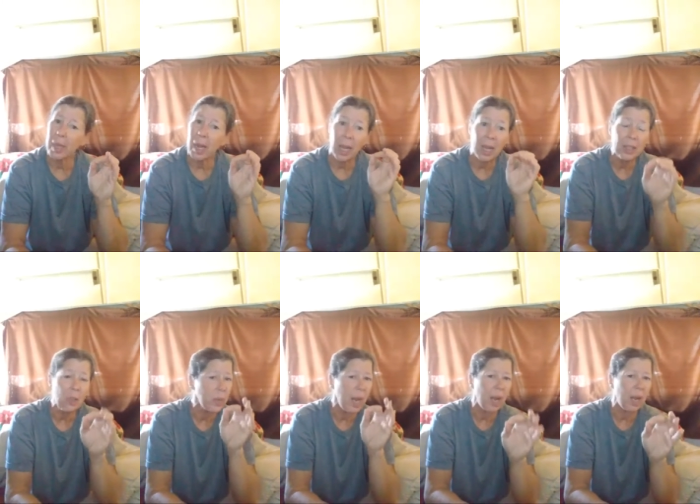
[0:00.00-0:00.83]
but I
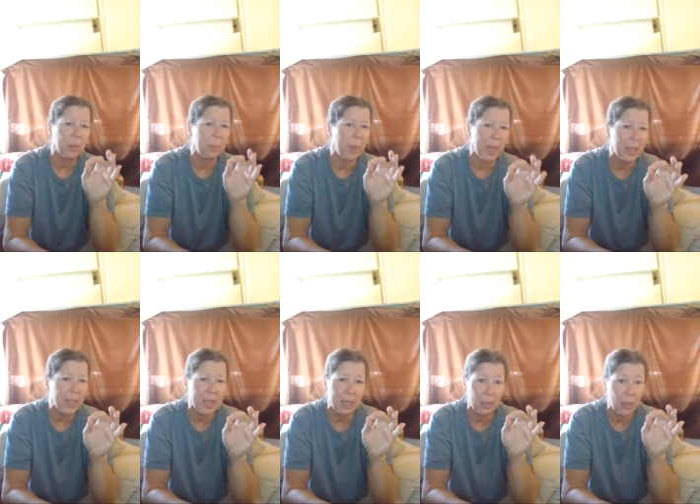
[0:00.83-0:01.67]
don't have a bank
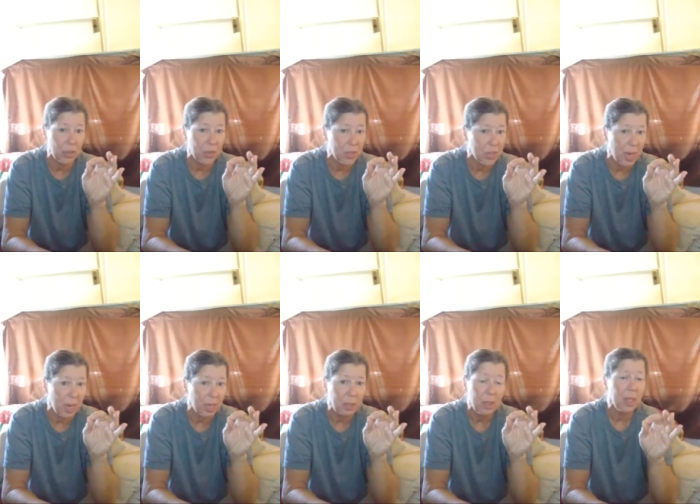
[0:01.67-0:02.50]
account on the side.